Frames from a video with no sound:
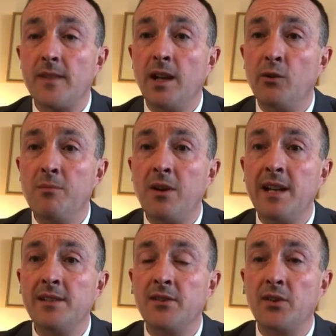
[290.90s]

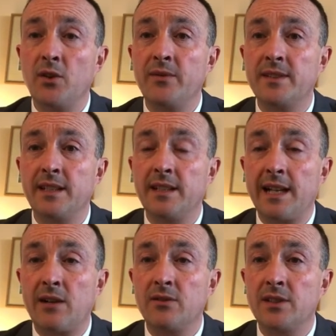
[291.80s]
reminder that obviously the
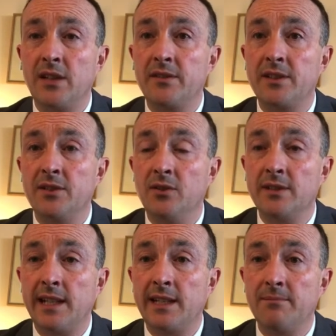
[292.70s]
carol service is not
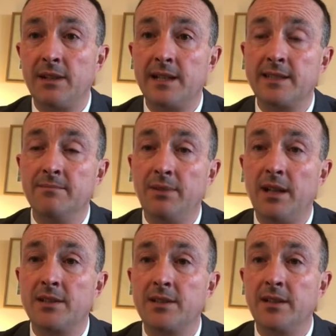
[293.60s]
taking place in
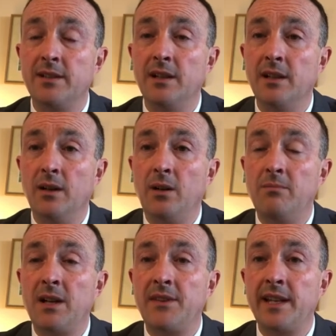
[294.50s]
person
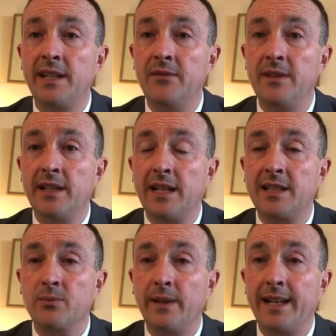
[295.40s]
on Monday evening
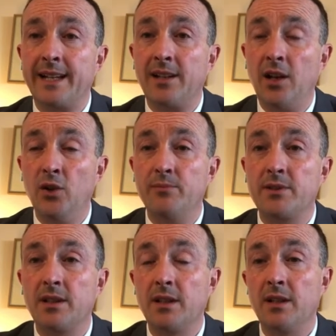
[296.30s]
as we had
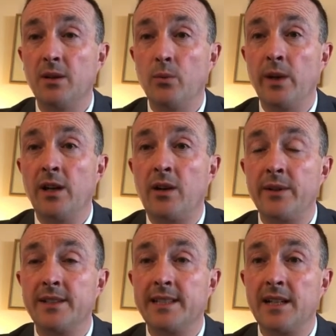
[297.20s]
hoped. We are
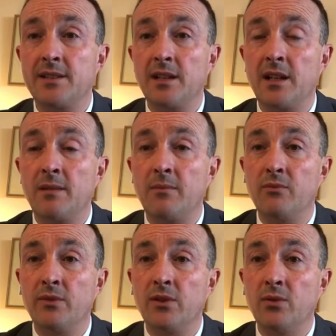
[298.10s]
instead
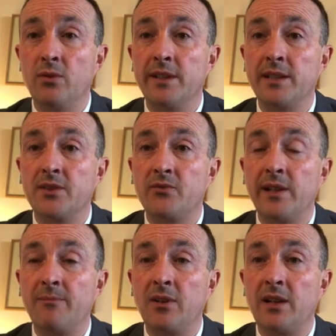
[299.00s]
recording a
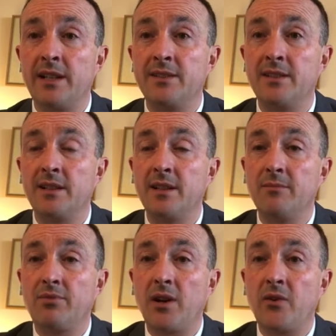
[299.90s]
streamlined
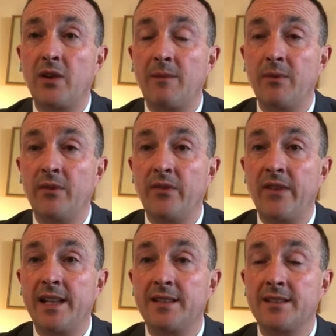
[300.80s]
programme of
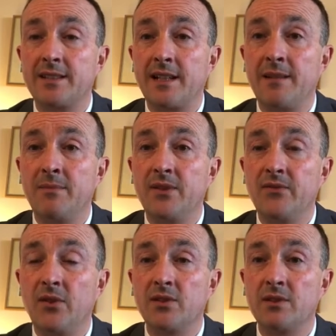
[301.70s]
events, and Miss
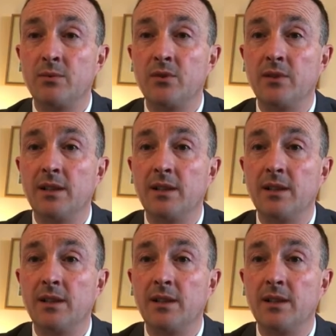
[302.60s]
Foster will